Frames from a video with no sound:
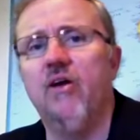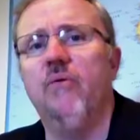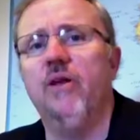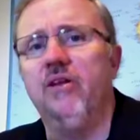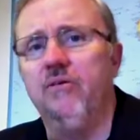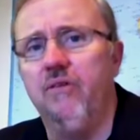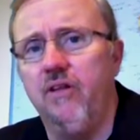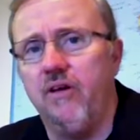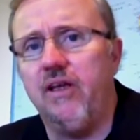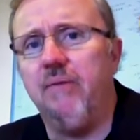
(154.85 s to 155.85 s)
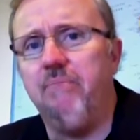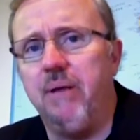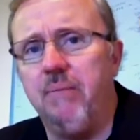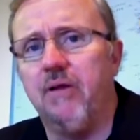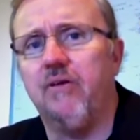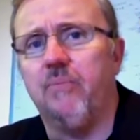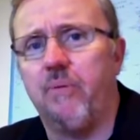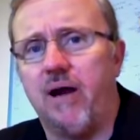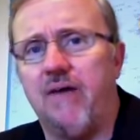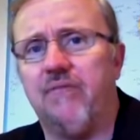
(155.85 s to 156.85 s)
when you look at biblical
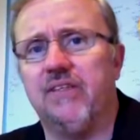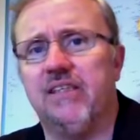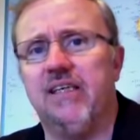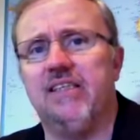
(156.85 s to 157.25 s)
prophecy,